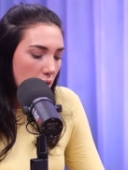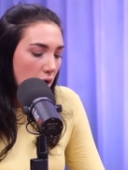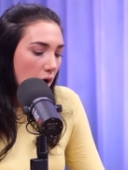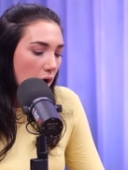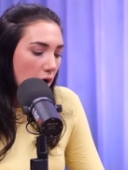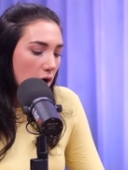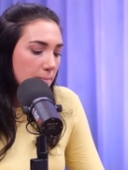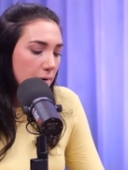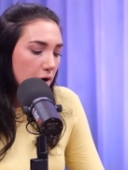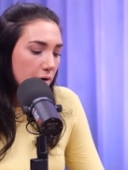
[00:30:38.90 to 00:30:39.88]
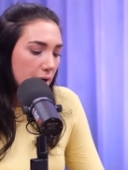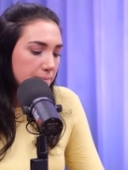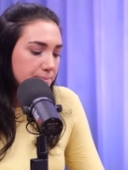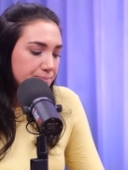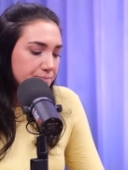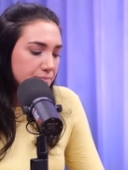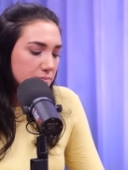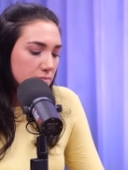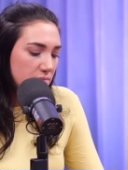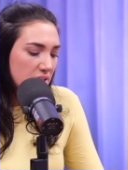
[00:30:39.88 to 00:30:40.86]
Okay.
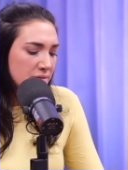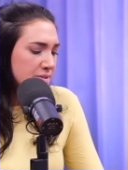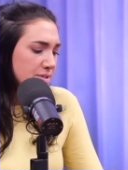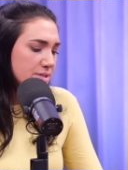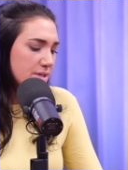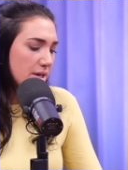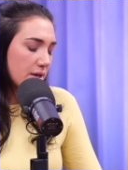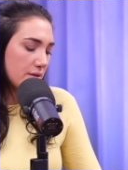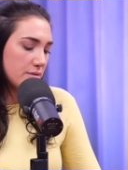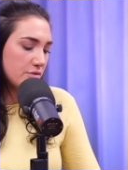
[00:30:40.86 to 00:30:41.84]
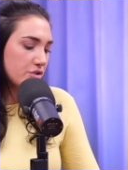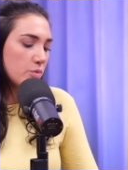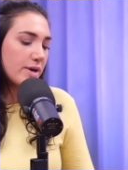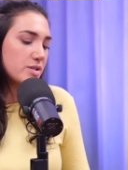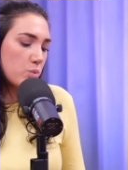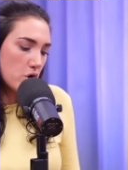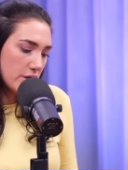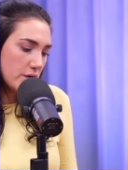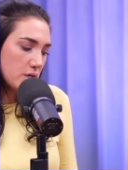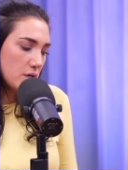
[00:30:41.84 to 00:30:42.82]
This is, like, the way it's
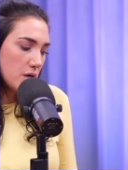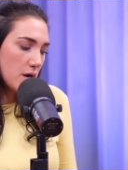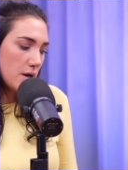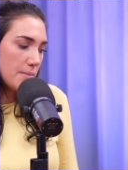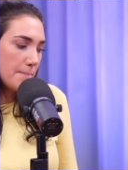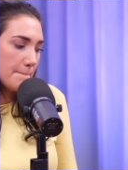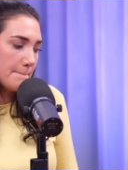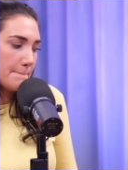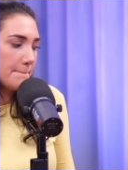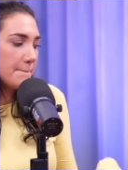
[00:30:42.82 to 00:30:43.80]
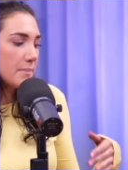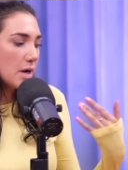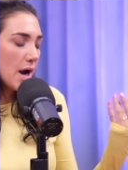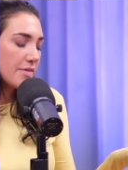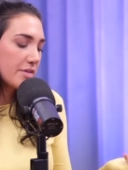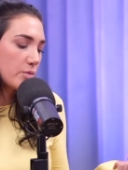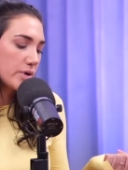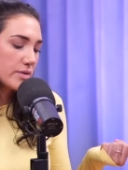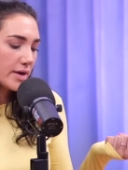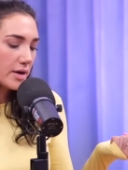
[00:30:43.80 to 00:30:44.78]
worded, I think that we
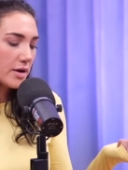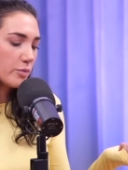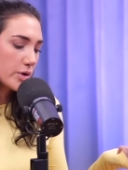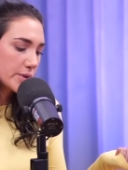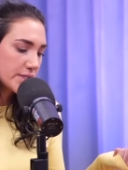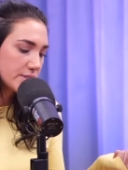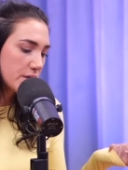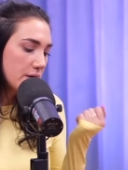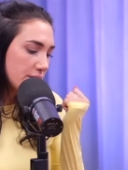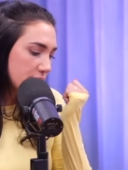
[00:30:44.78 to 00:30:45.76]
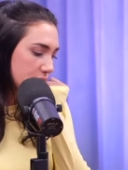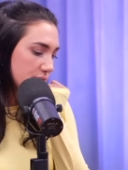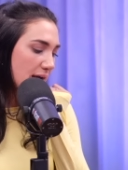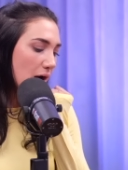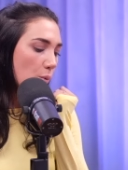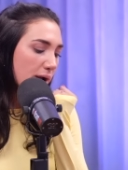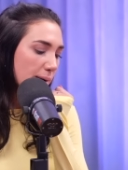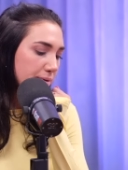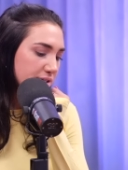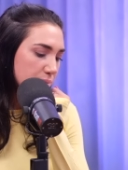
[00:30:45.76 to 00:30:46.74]
can like kind of work with this. This is how weight
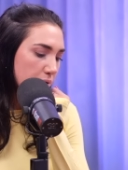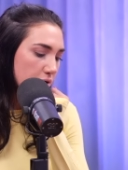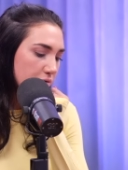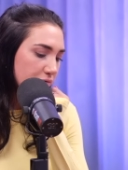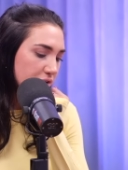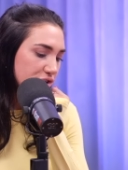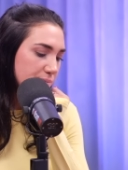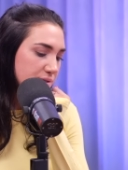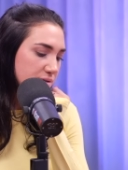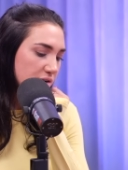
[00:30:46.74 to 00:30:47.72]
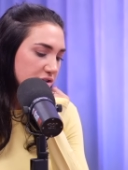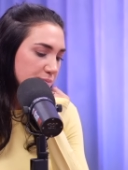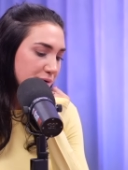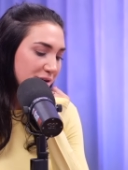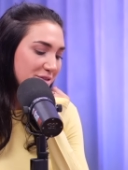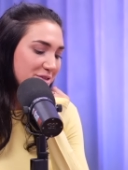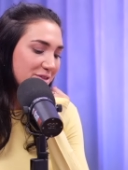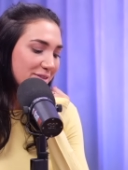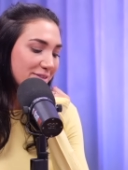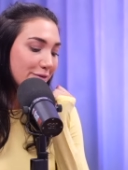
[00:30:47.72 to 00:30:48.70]
plays a part in friendships, such as being
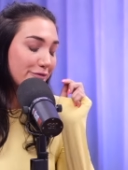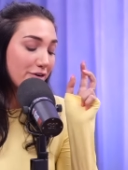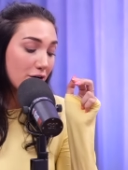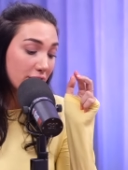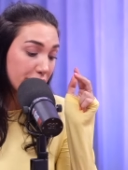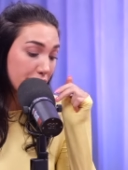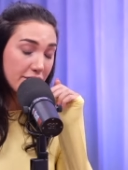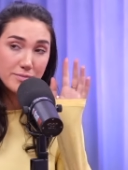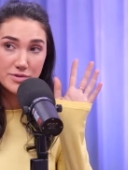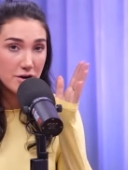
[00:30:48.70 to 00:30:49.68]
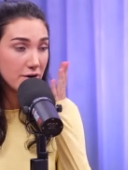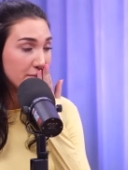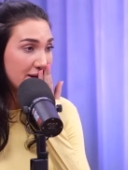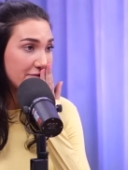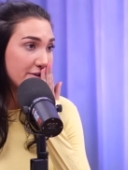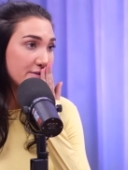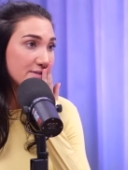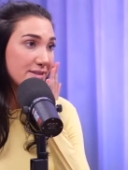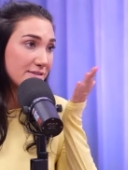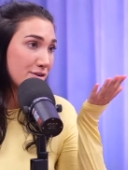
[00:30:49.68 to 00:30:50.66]
the fugly friend. I'm sorry, I'm laughing because
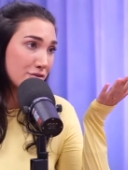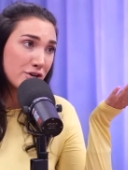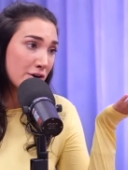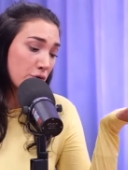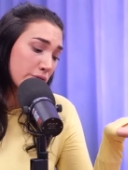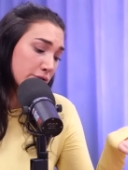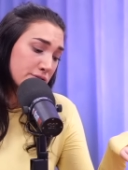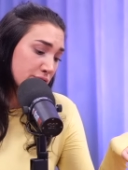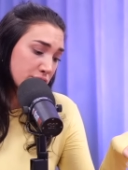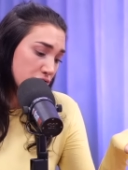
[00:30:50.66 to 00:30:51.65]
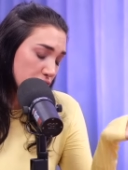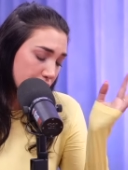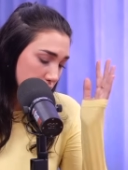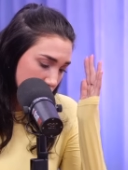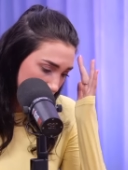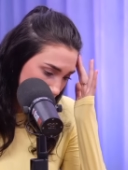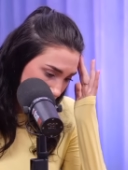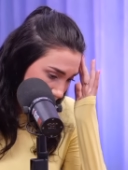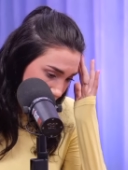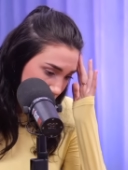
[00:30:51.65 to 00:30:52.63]
that's not. I know that this isn't true for this girl.
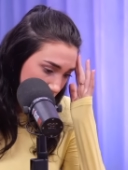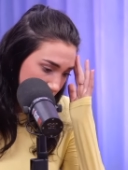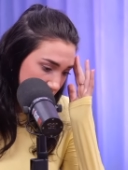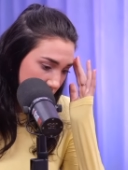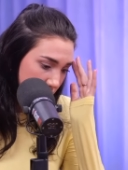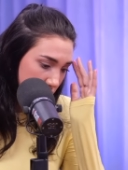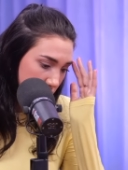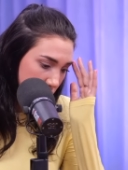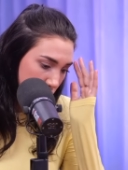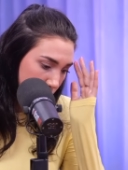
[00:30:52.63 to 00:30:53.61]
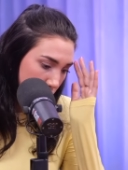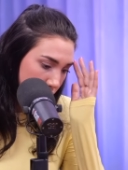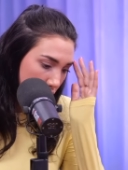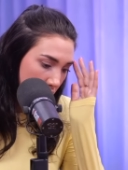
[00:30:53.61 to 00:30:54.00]
I'm sure it's not. You look beautiful,